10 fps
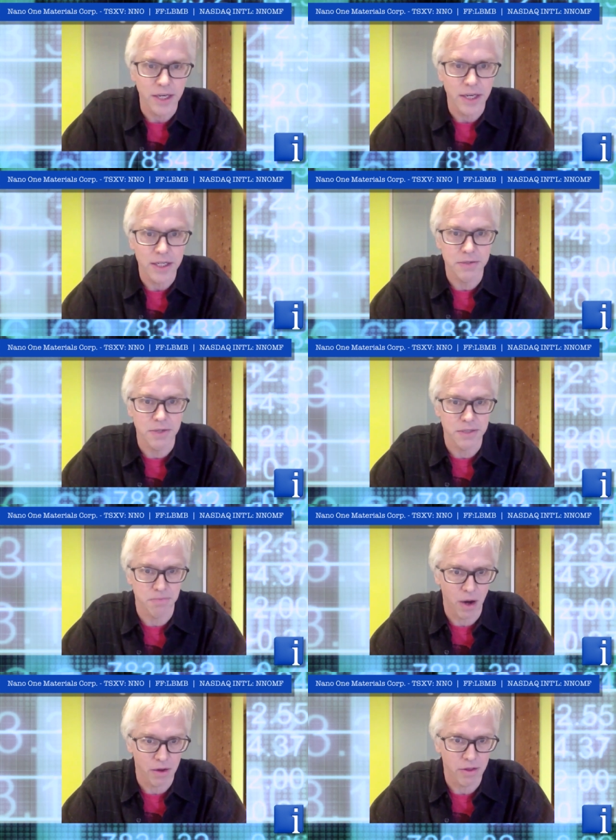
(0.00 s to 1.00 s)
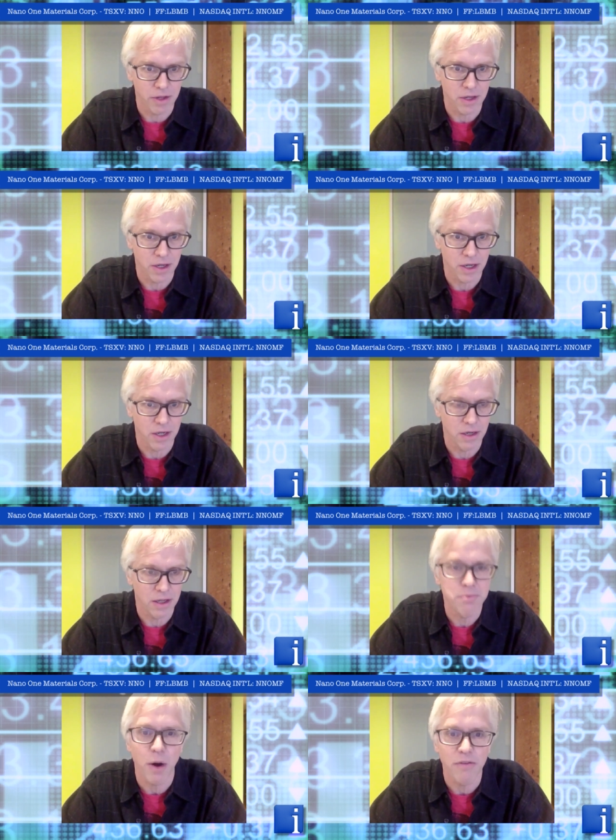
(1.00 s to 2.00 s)
and that's that's part of the uh,
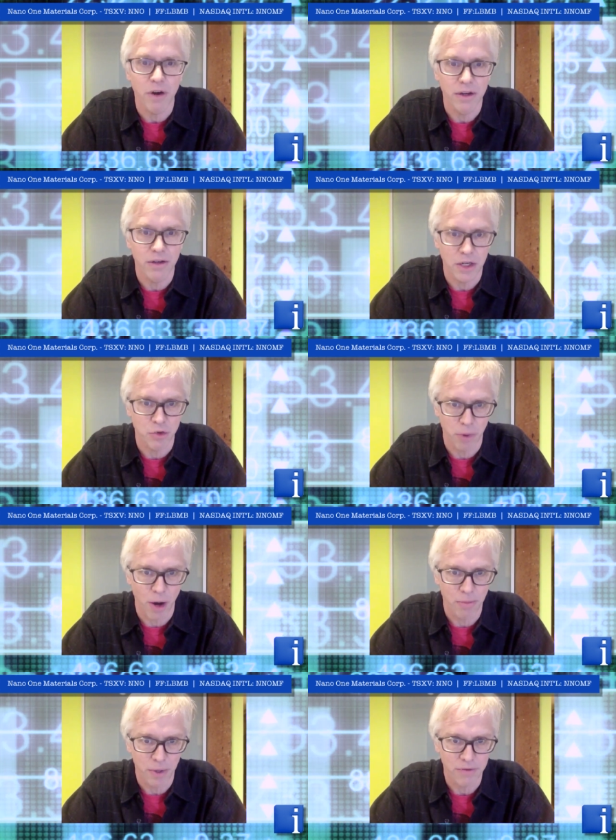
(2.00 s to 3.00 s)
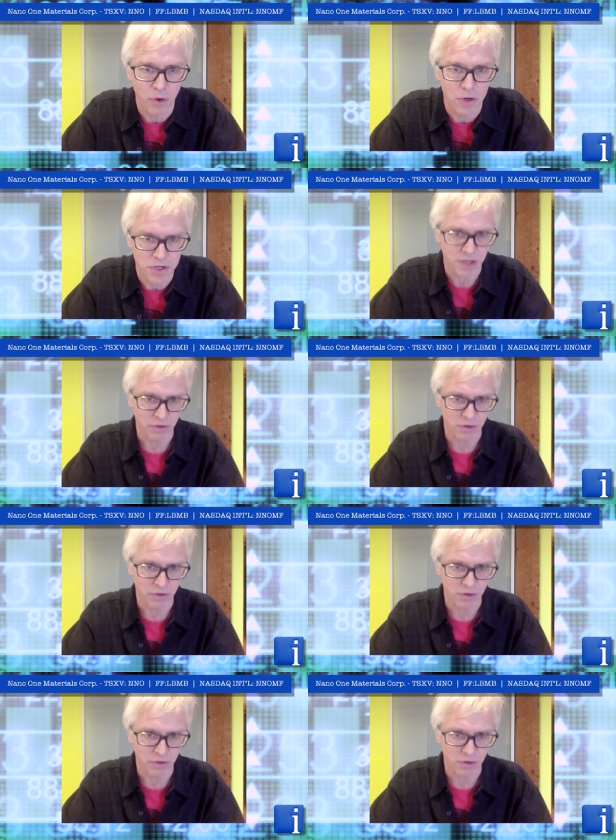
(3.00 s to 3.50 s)
it's part of our intellectual property, of course.